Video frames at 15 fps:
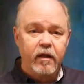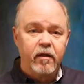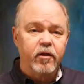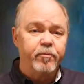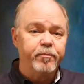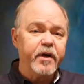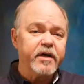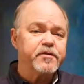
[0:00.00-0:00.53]

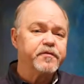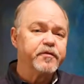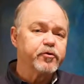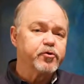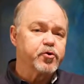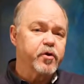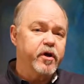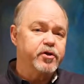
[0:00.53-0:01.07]
The best
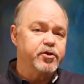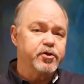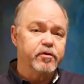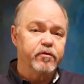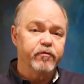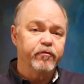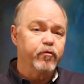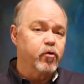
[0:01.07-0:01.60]

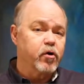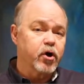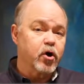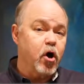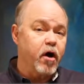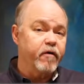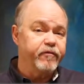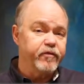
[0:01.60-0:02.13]
filtration for a
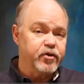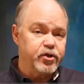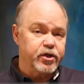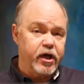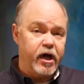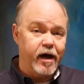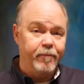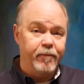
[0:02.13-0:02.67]
coffee
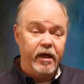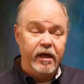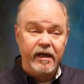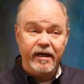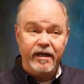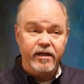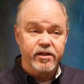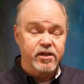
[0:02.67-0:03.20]
shop
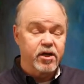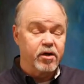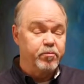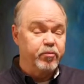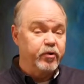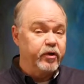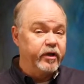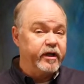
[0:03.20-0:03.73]
is
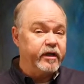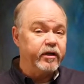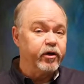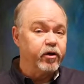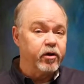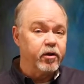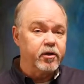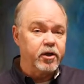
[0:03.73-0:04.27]
completely
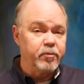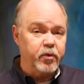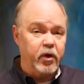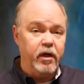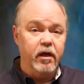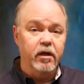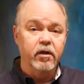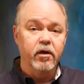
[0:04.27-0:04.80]
going to
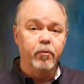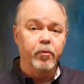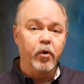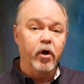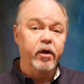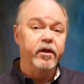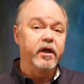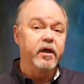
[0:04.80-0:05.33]
depend
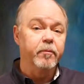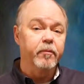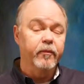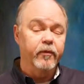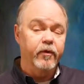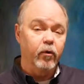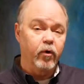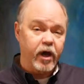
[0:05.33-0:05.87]
upon
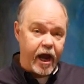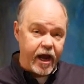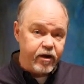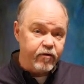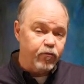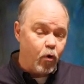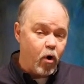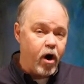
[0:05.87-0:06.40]
the kind
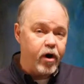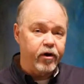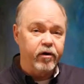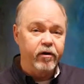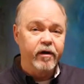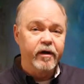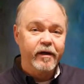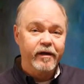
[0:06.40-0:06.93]
of water